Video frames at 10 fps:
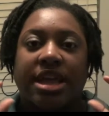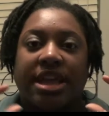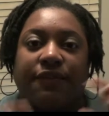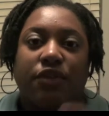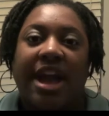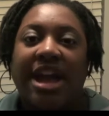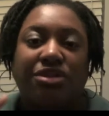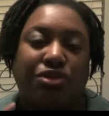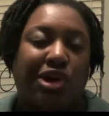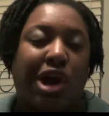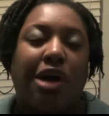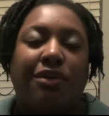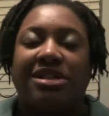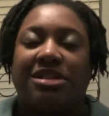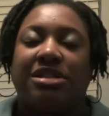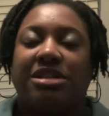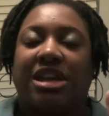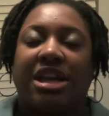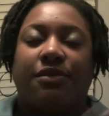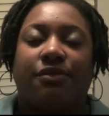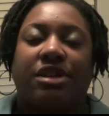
if you guys will always look and